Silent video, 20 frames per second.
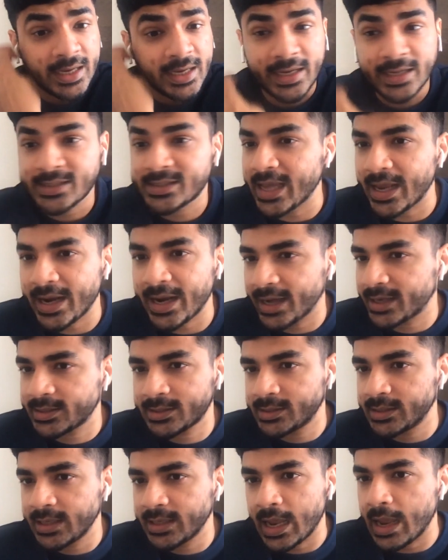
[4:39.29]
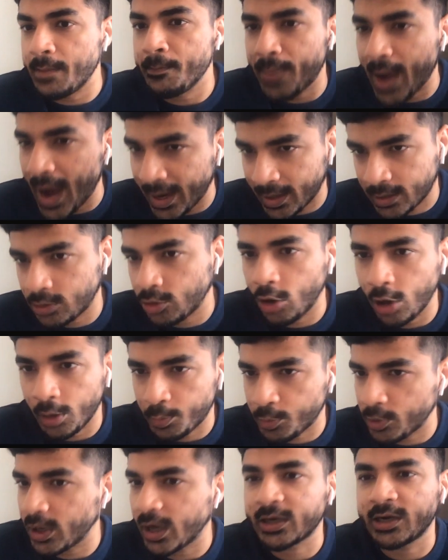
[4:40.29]
Is 10x impact or
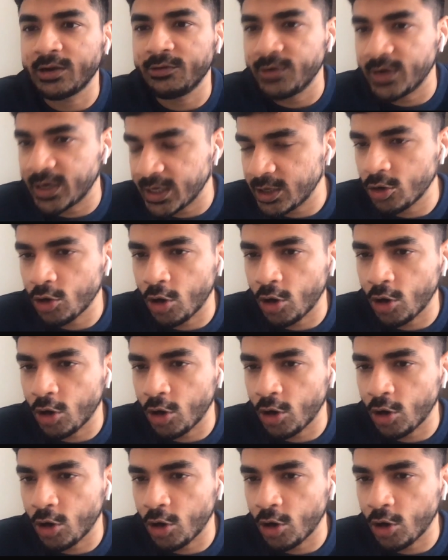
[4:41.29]
productivity